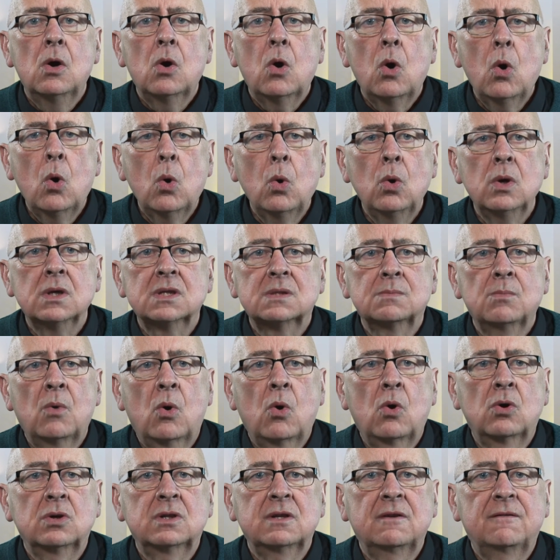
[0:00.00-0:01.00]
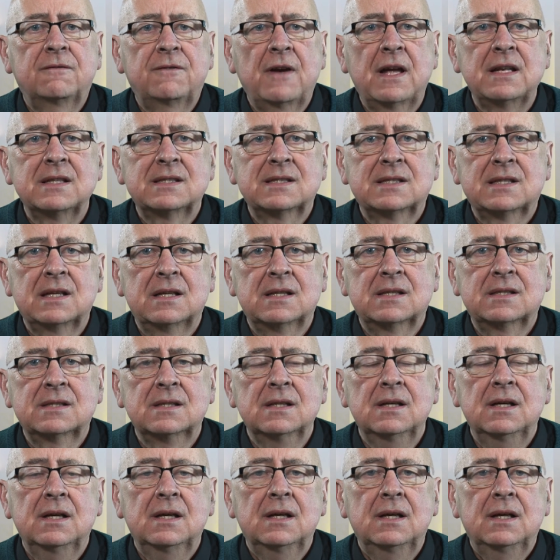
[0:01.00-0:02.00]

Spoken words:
Who is more defenceless